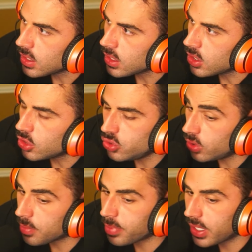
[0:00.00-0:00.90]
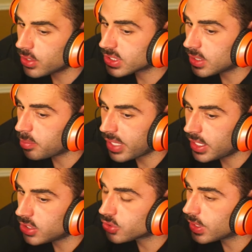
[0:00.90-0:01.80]
dude, our parents can
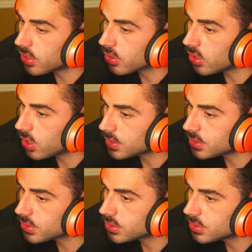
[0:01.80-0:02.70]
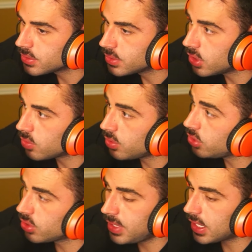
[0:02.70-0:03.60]
penetrate our thoughts. You know, you
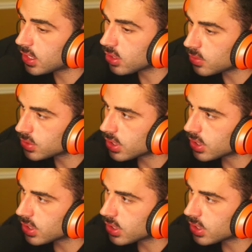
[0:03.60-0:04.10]
could be at a, I was at a